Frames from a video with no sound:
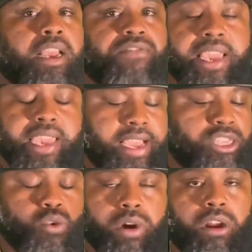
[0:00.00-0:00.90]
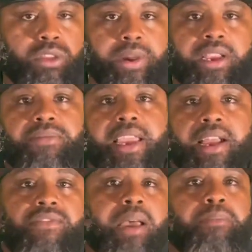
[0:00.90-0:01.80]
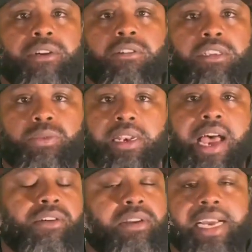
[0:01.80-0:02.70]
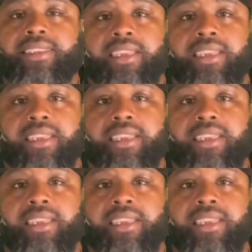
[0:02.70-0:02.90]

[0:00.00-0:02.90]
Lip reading: If they can't square all the way up, they have that mirror to rely on. That's